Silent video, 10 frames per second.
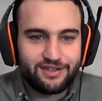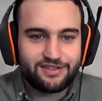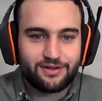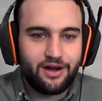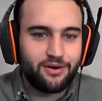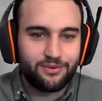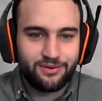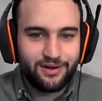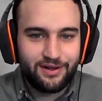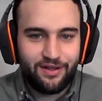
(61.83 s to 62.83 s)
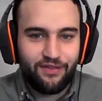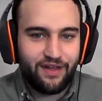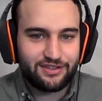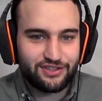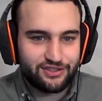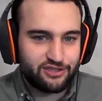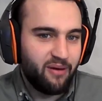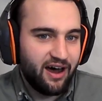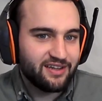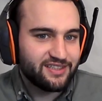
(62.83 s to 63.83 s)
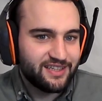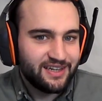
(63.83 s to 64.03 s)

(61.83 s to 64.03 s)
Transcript: and it's like, oh, that's smart.